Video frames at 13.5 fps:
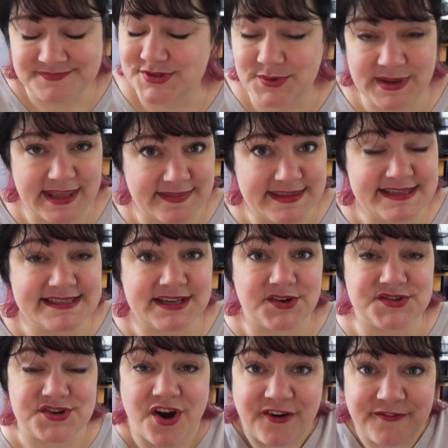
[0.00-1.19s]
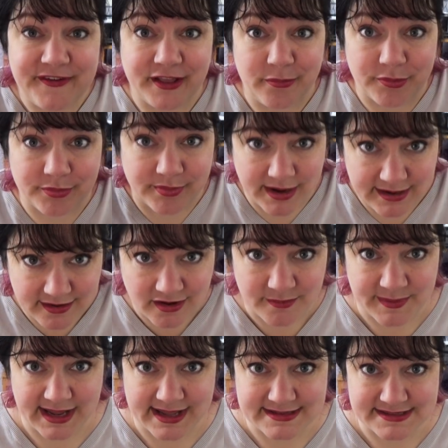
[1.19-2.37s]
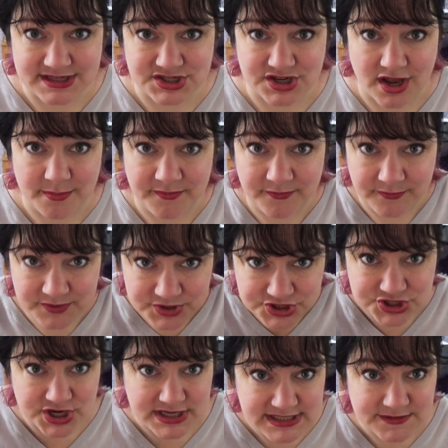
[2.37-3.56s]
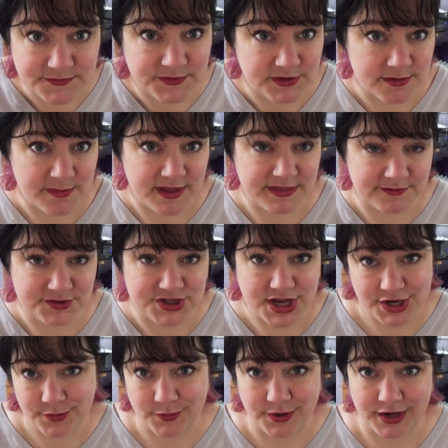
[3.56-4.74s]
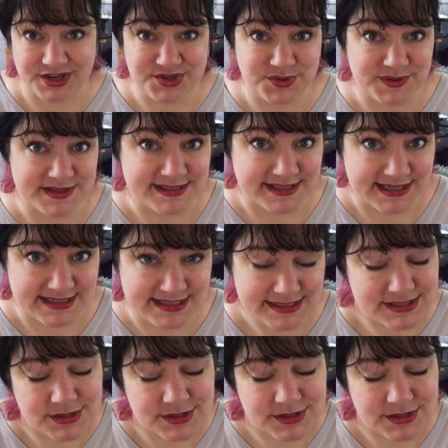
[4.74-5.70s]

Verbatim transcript: So again, these stickers are available right now on my Etsy shop just for the month of January in 2019.